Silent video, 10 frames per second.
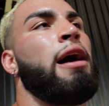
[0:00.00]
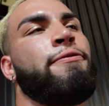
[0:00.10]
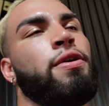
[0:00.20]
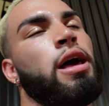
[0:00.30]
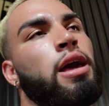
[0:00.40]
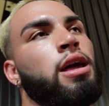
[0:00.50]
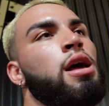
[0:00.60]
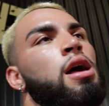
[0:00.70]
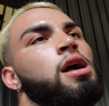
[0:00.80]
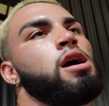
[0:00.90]
I feel like
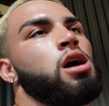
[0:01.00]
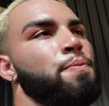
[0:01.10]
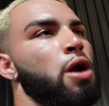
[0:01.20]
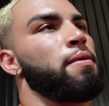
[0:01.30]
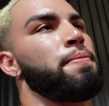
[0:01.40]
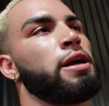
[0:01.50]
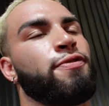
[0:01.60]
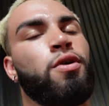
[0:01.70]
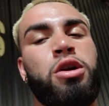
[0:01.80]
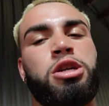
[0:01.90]
I'll probably bench
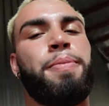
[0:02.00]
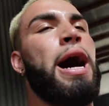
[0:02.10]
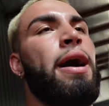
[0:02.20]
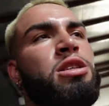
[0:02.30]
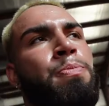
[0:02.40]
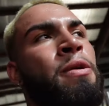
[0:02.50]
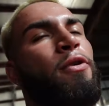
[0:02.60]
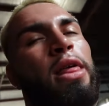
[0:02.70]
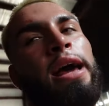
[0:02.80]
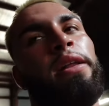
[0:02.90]
400 pounds
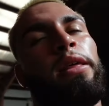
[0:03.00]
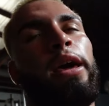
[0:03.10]
before the end of the